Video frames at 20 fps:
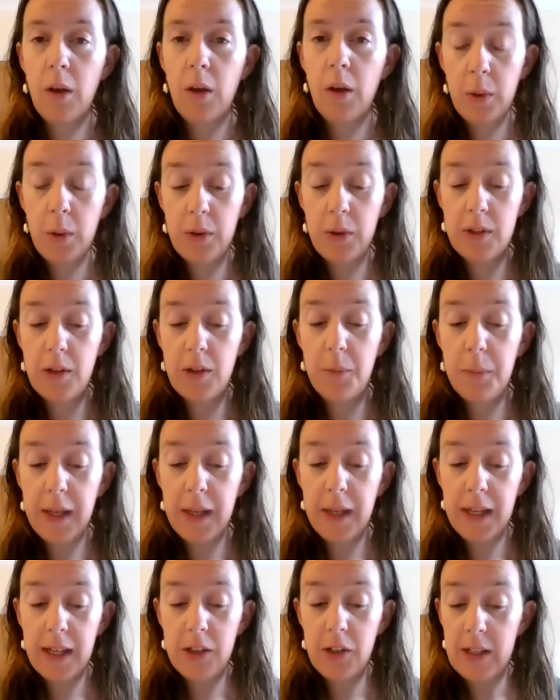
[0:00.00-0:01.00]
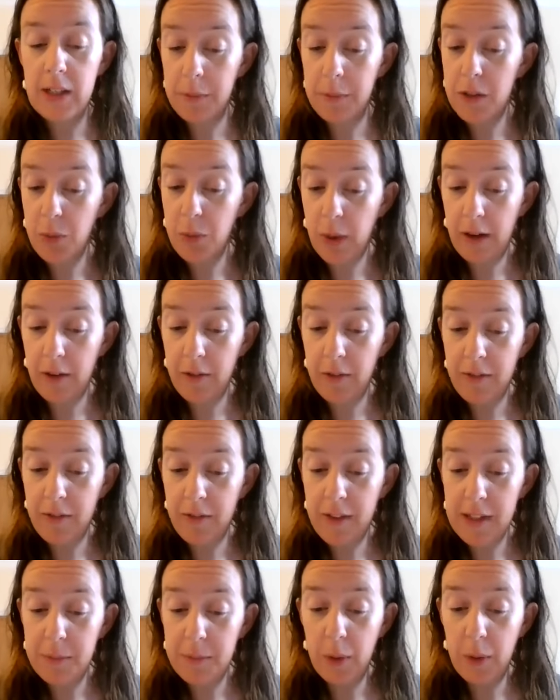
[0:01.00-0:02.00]
We'll soon be in chapter 12 of
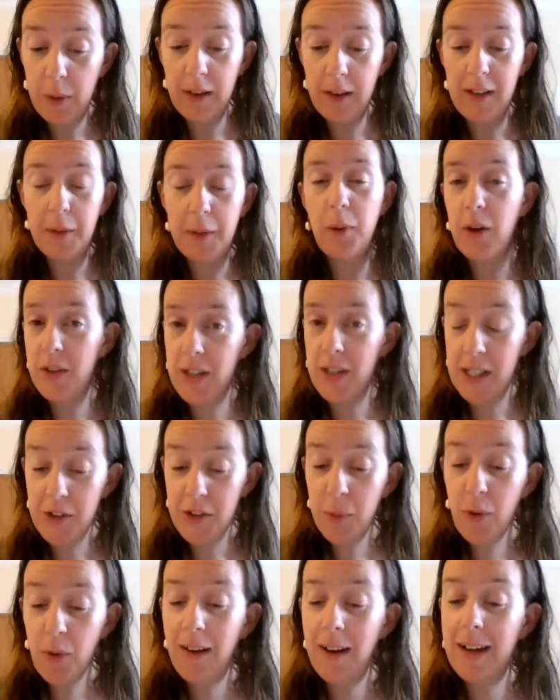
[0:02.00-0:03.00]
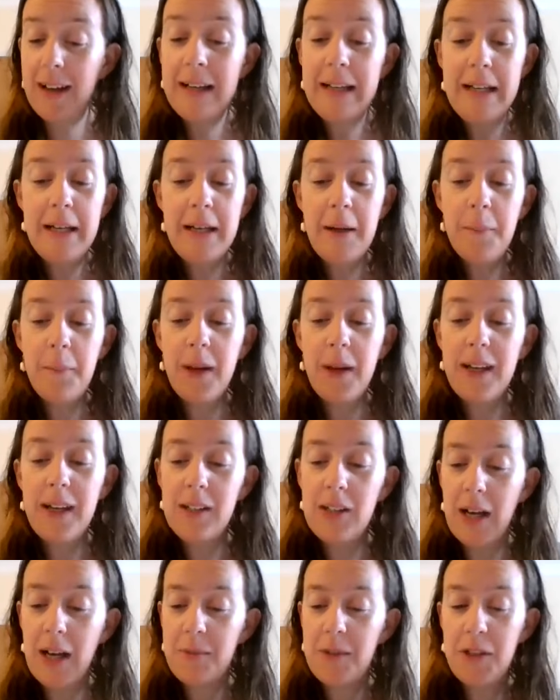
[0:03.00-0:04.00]
this book, and apologies for a spoiler alert,
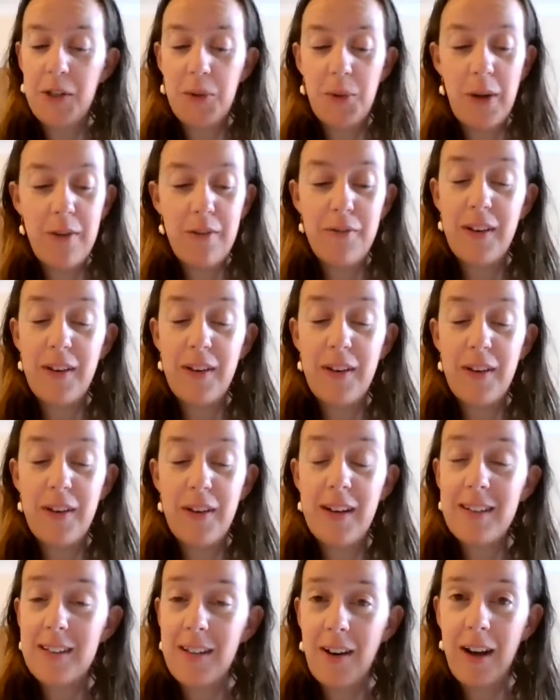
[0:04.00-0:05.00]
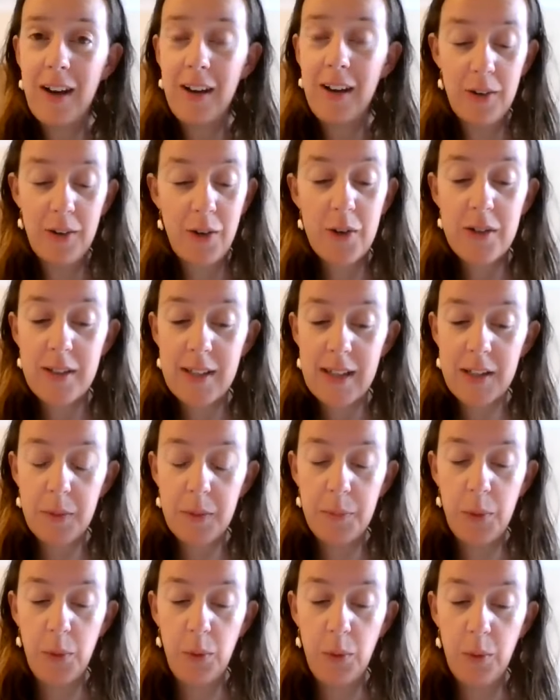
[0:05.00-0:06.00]
but in chapter 12, verse 9, God
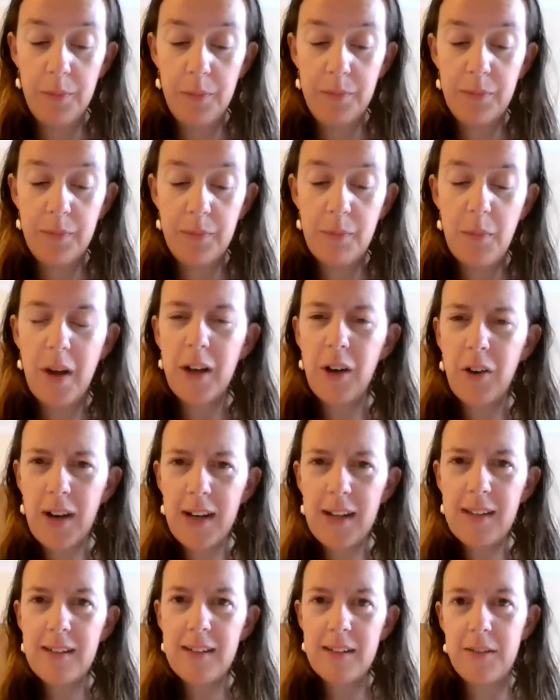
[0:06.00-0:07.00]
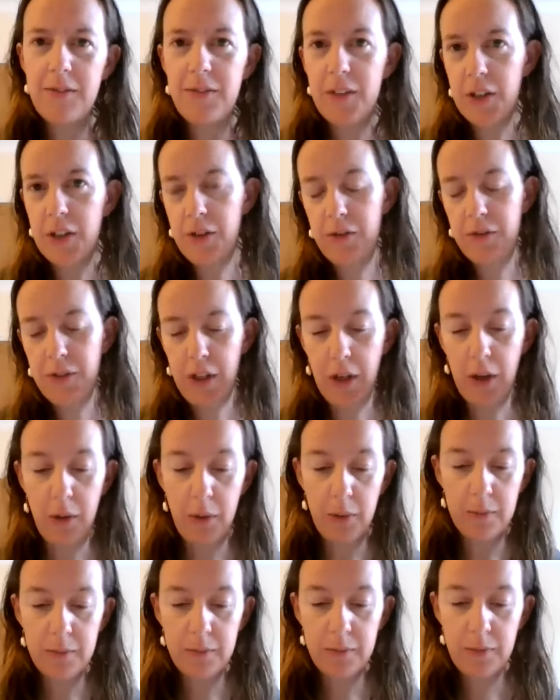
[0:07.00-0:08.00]
says to Paul, My grace is sufficient for
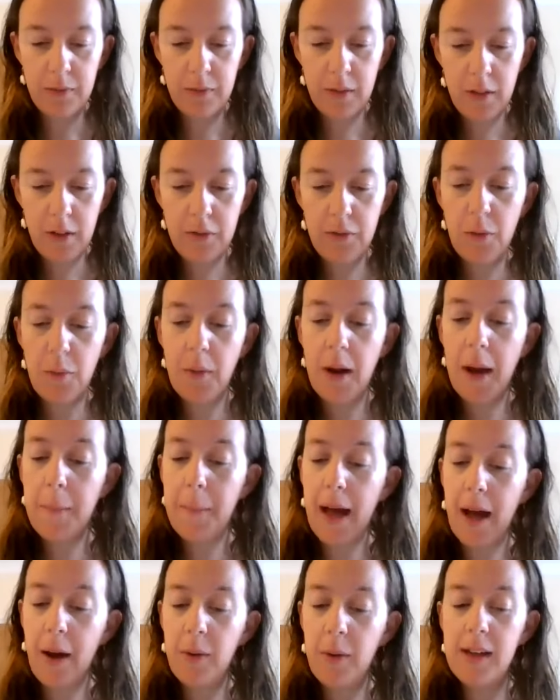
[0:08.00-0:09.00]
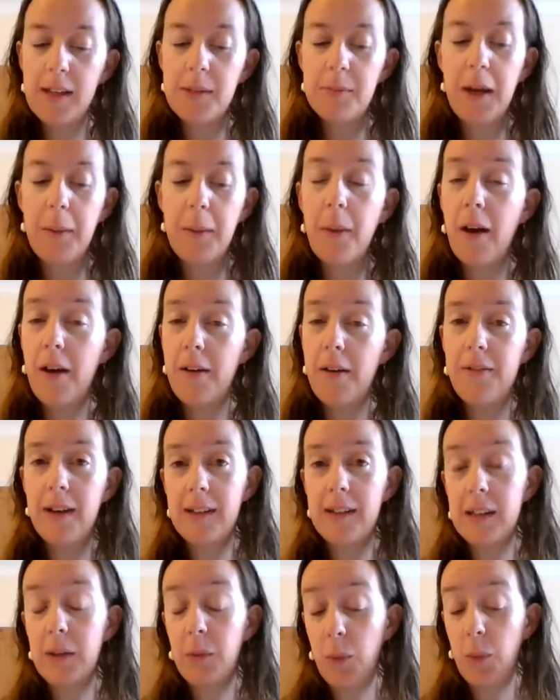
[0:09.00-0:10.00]
you, for my power is made
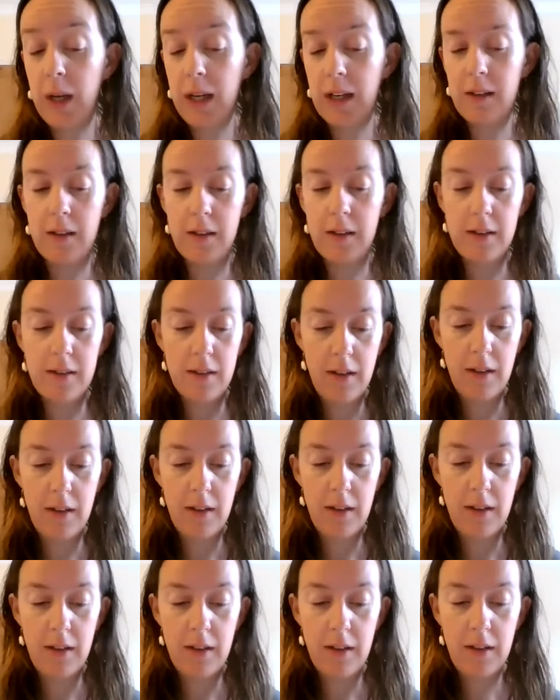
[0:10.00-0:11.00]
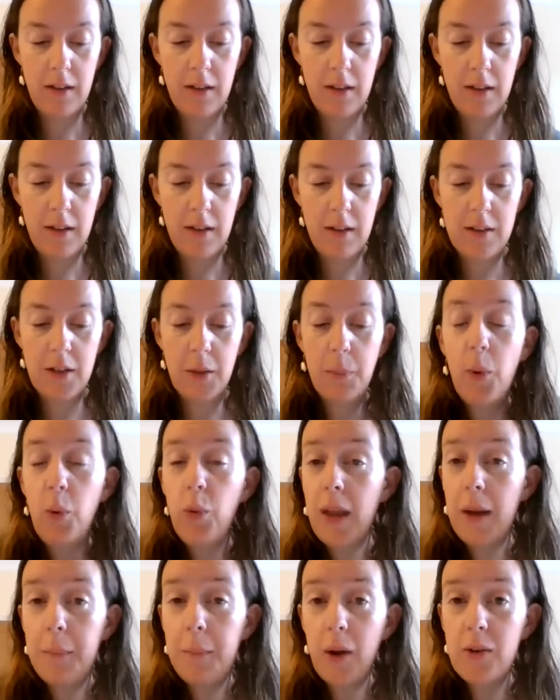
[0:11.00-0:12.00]
perfect in weakness. So
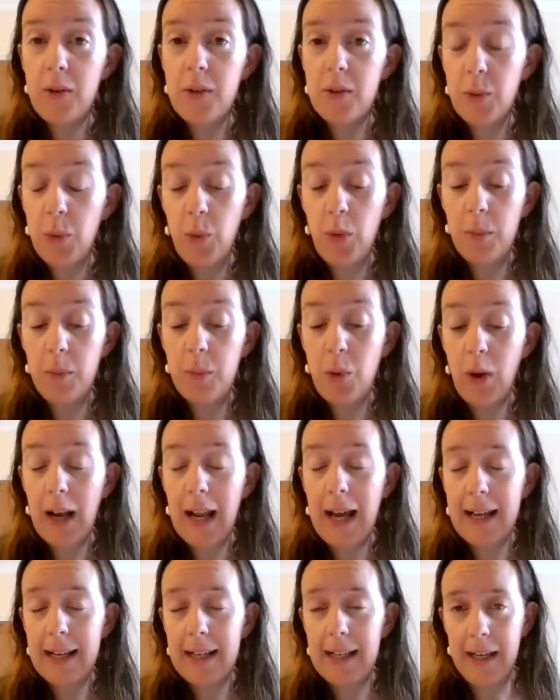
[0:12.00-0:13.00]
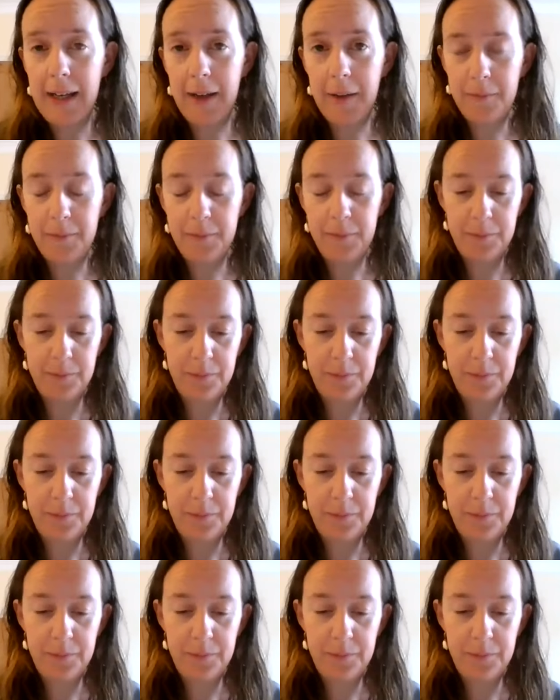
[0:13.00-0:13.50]
Paul then boasts all the more gladly.